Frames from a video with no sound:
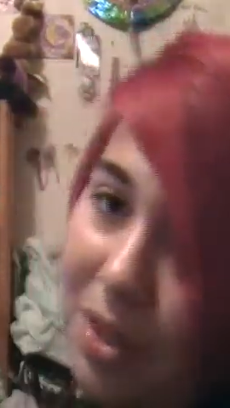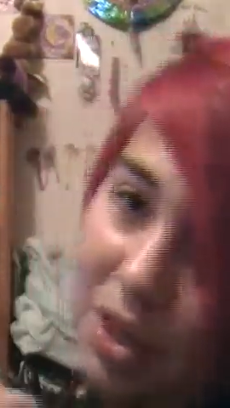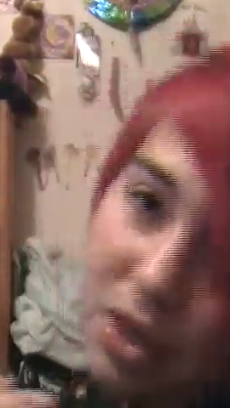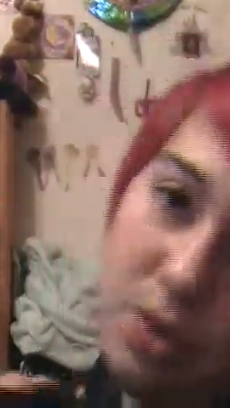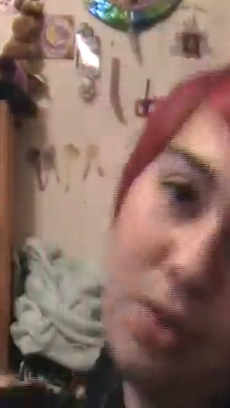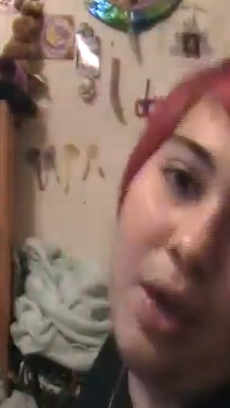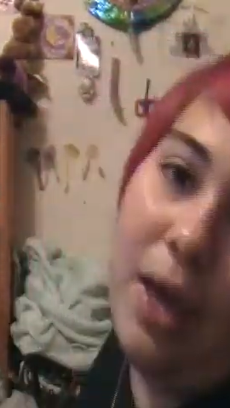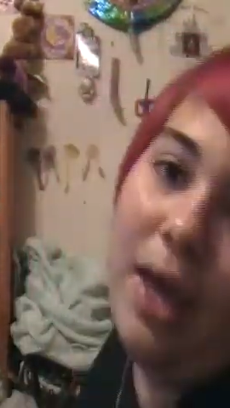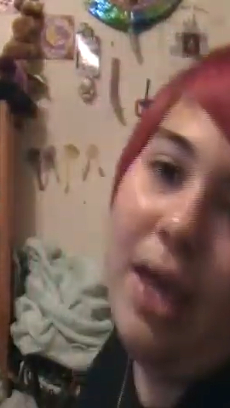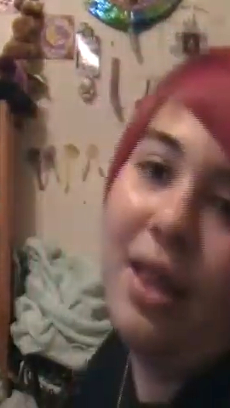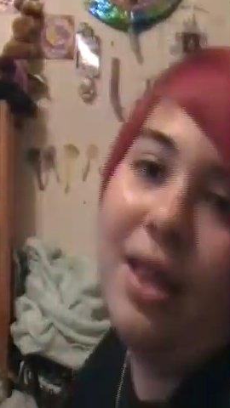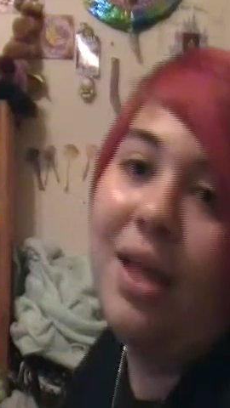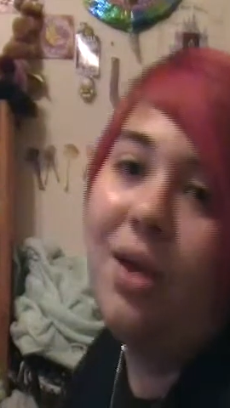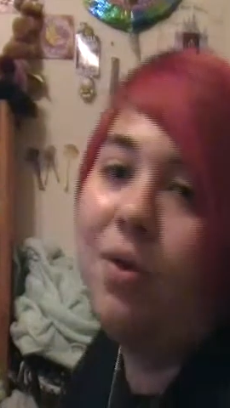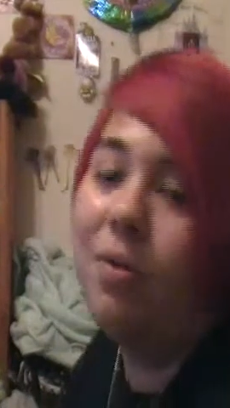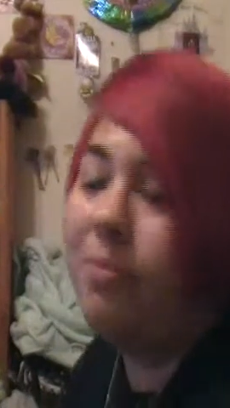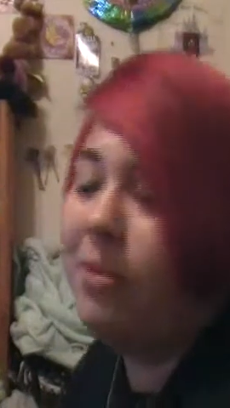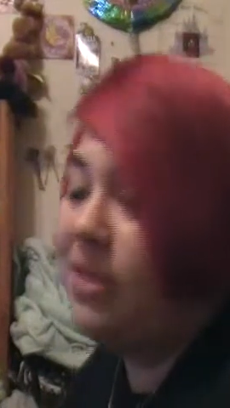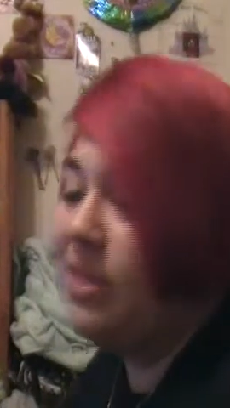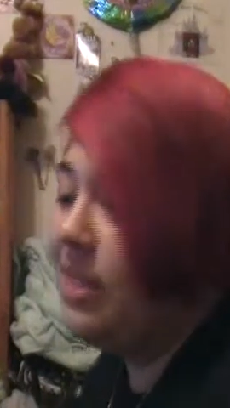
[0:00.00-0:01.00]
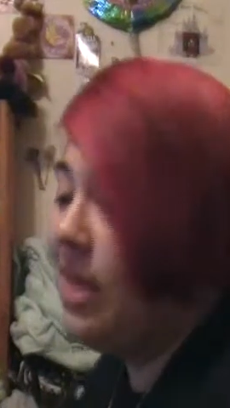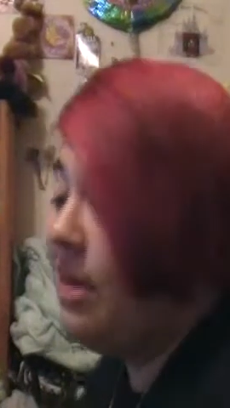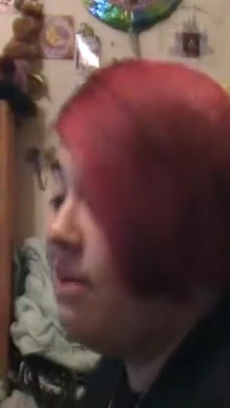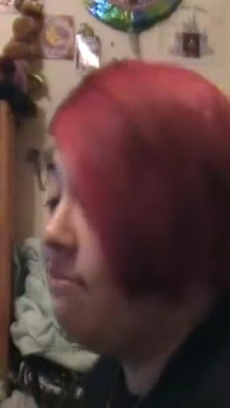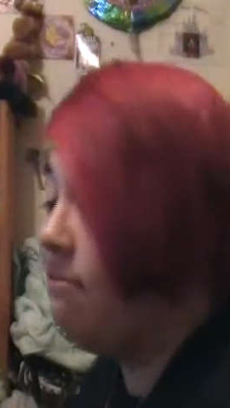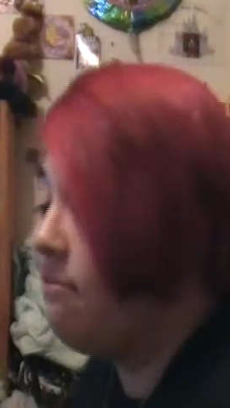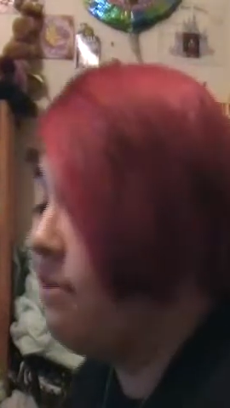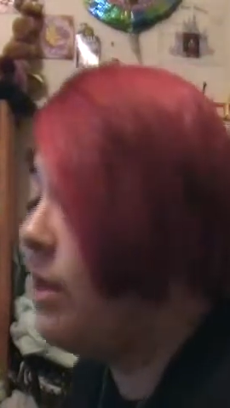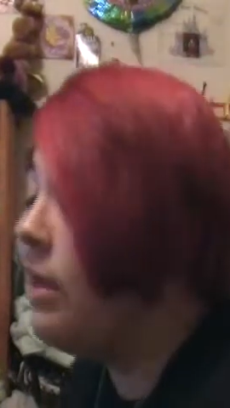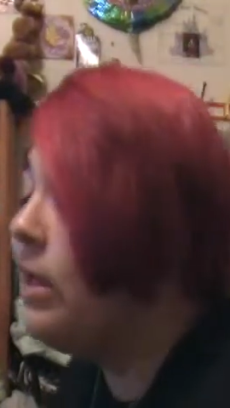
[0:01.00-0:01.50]
with you and they will be
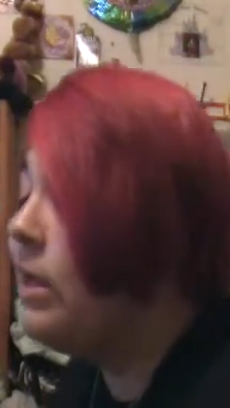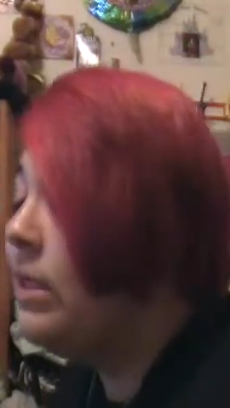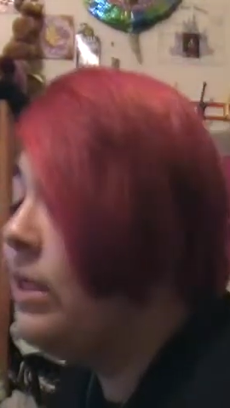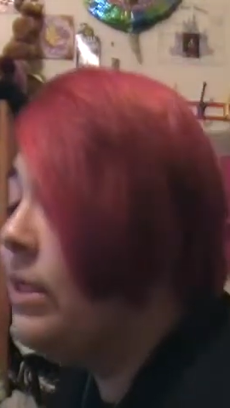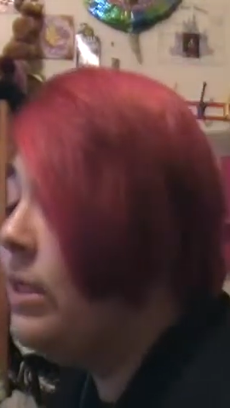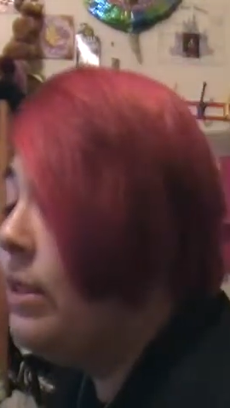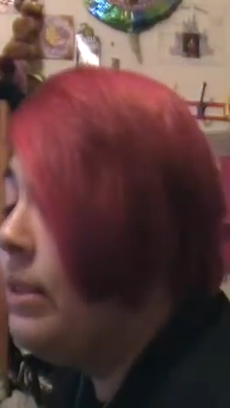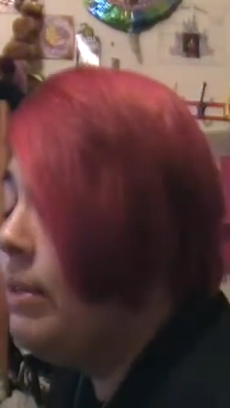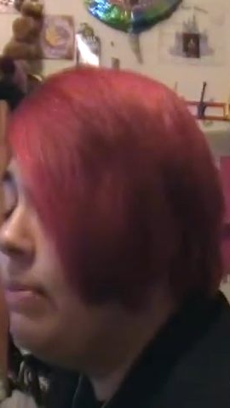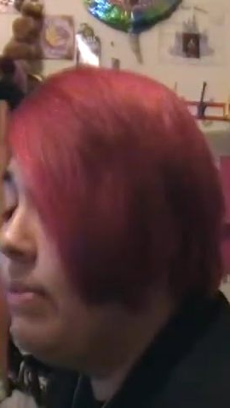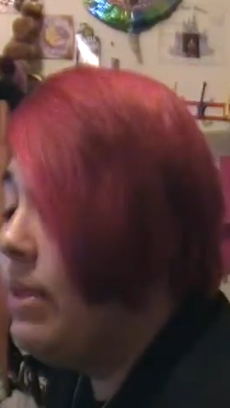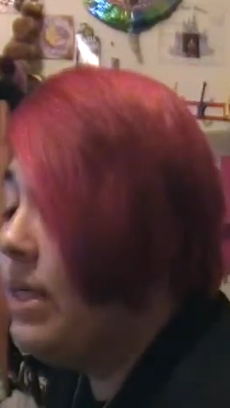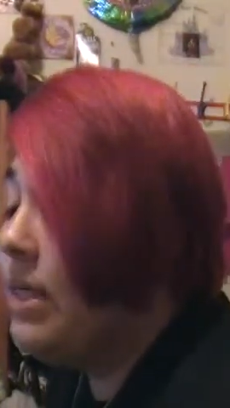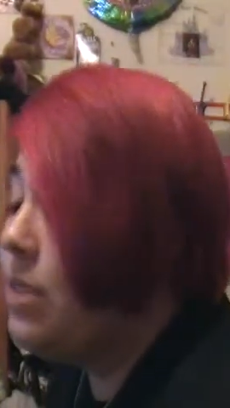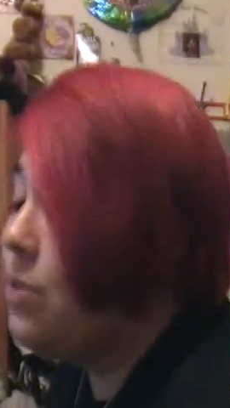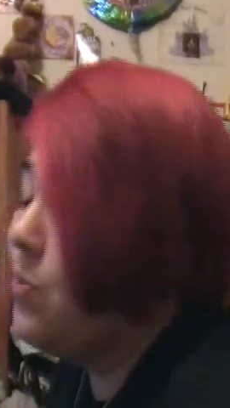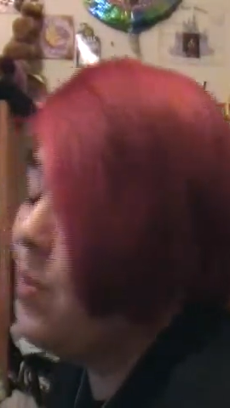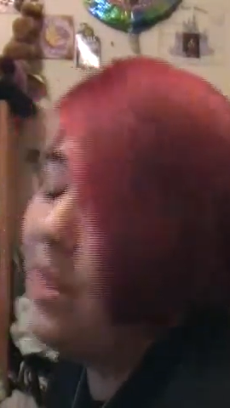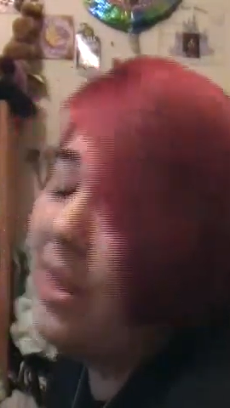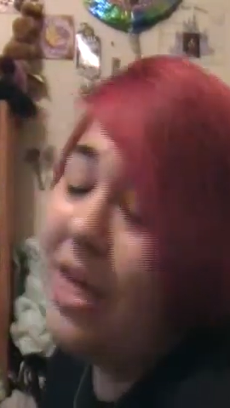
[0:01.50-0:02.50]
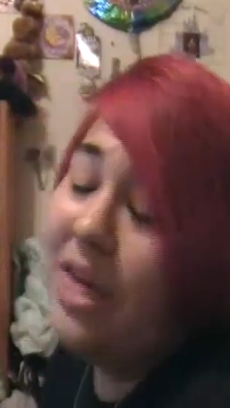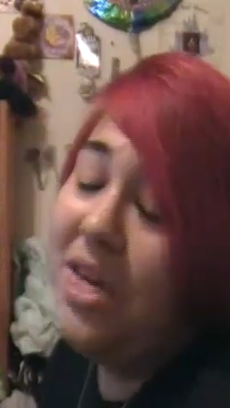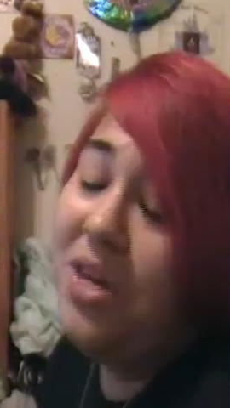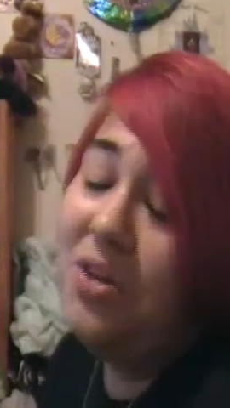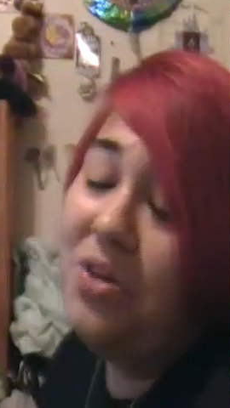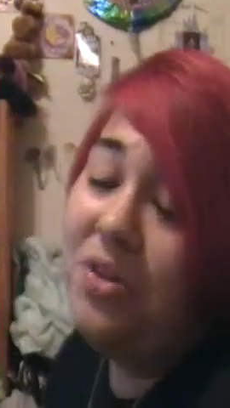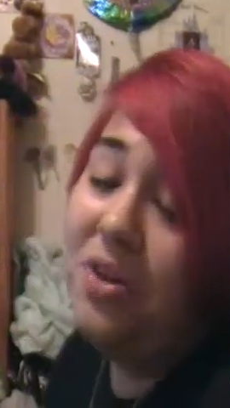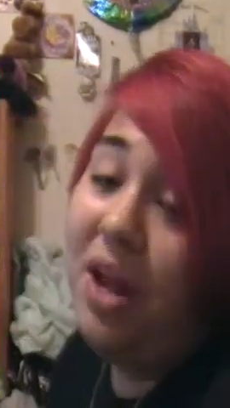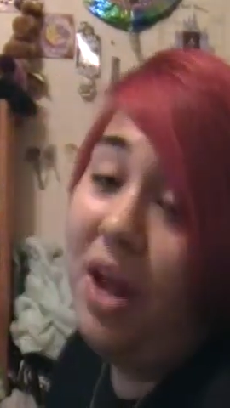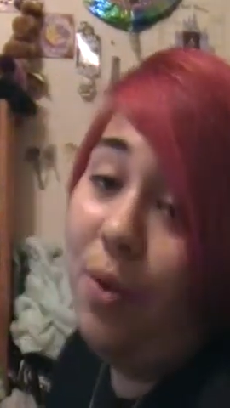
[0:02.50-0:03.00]
safe. Because one
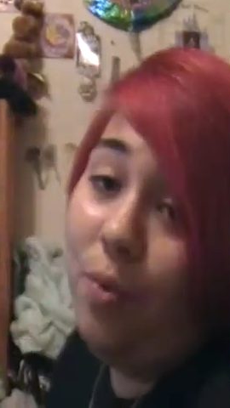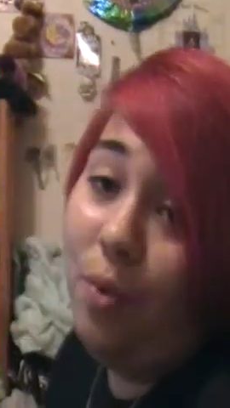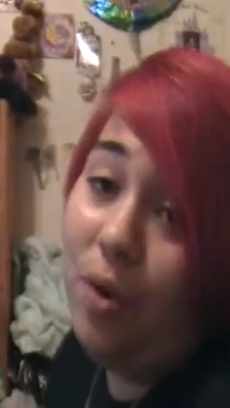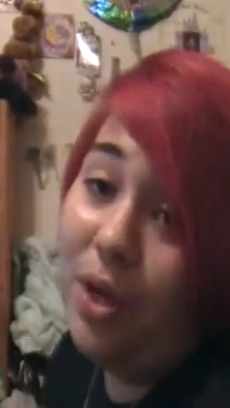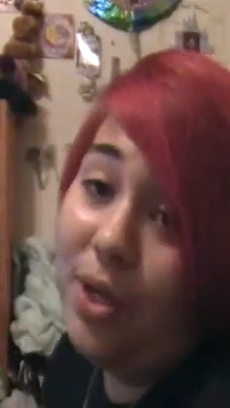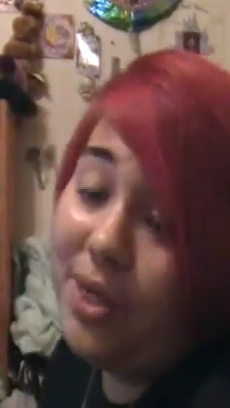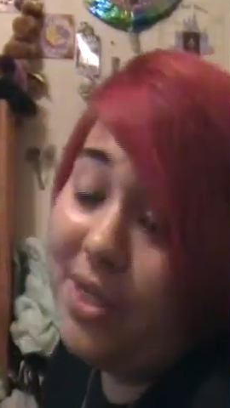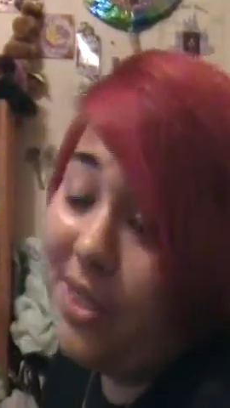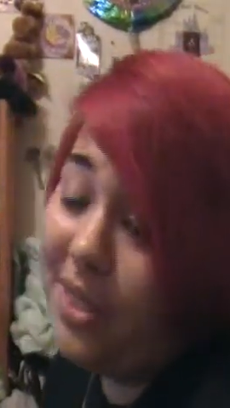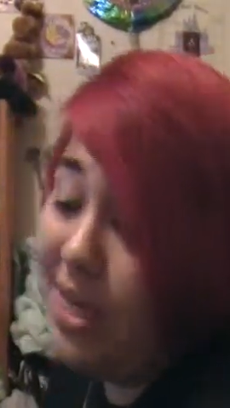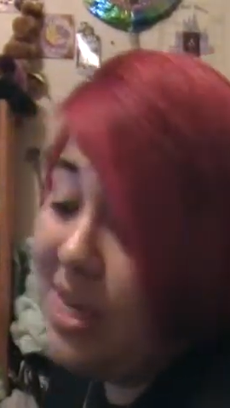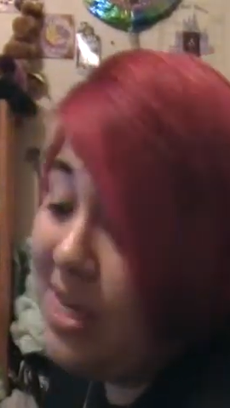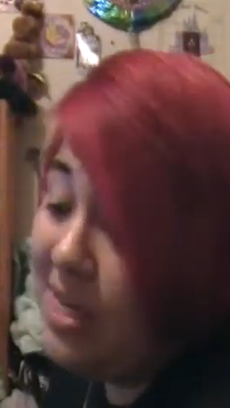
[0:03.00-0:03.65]
thing you do not want